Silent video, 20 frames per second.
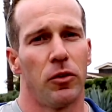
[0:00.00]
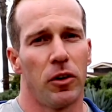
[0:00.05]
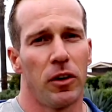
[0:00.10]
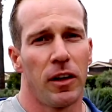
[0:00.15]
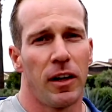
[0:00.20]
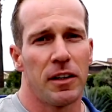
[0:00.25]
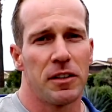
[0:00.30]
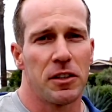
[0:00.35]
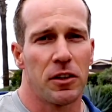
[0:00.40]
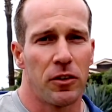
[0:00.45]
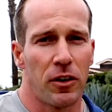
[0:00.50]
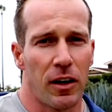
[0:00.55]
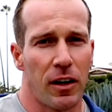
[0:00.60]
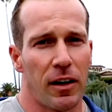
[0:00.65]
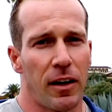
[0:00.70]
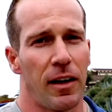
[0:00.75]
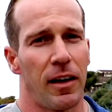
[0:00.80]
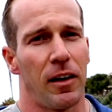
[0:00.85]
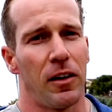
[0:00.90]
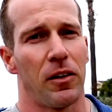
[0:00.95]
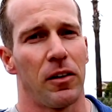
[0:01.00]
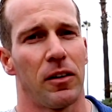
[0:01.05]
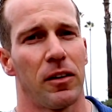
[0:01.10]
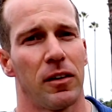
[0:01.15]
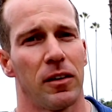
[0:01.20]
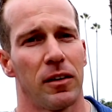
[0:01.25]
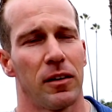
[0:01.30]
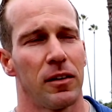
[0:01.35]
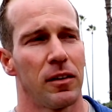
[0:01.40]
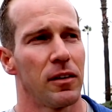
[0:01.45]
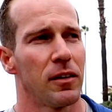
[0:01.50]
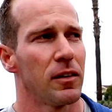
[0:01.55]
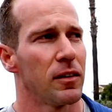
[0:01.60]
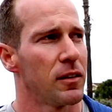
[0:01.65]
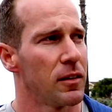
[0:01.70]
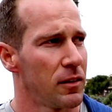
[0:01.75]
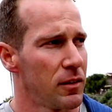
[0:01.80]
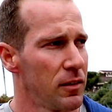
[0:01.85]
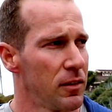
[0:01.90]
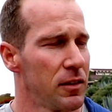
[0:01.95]
realizing right now
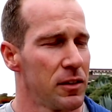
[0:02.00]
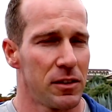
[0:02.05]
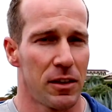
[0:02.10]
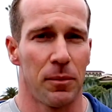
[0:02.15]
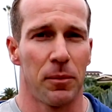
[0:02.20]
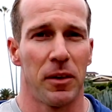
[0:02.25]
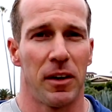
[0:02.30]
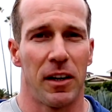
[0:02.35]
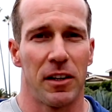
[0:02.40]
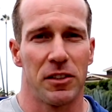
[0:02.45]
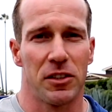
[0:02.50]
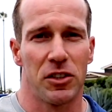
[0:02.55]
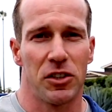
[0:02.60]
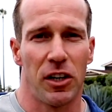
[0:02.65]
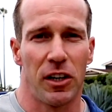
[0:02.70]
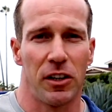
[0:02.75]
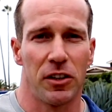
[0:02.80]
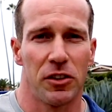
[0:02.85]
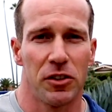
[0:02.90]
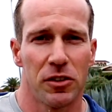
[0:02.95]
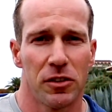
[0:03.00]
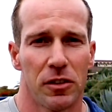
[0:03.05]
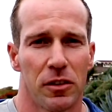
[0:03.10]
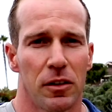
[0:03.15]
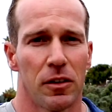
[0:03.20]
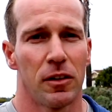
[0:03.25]
something has to change.